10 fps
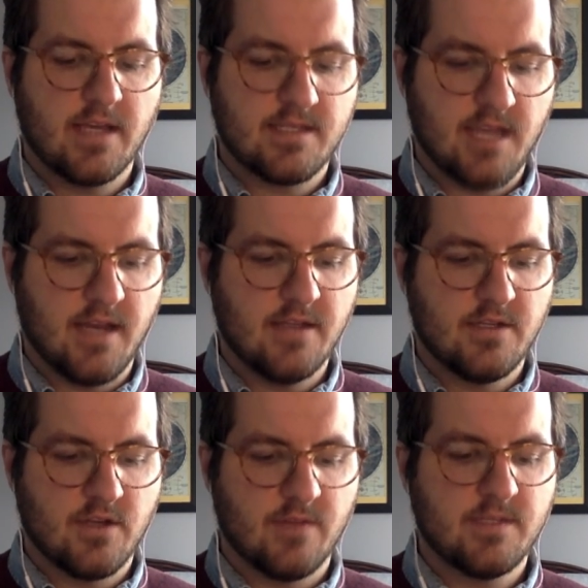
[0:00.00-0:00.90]
extended
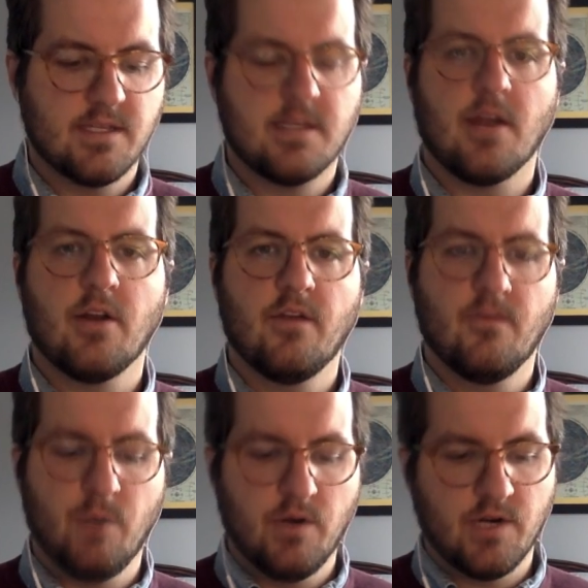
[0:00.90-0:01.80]
trips to
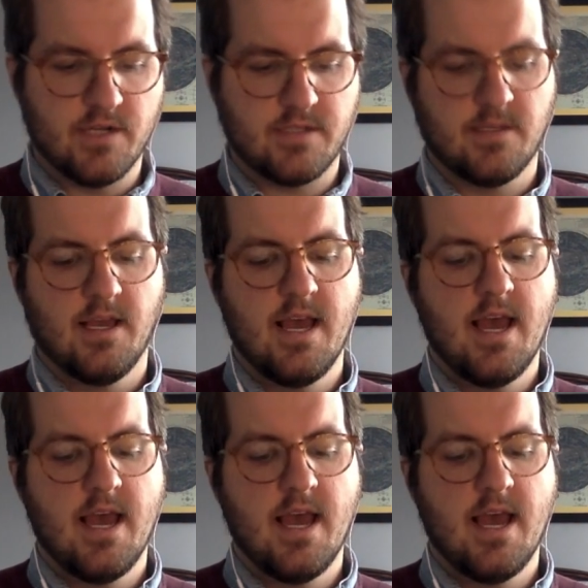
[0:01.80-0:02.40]
Terranova Motors.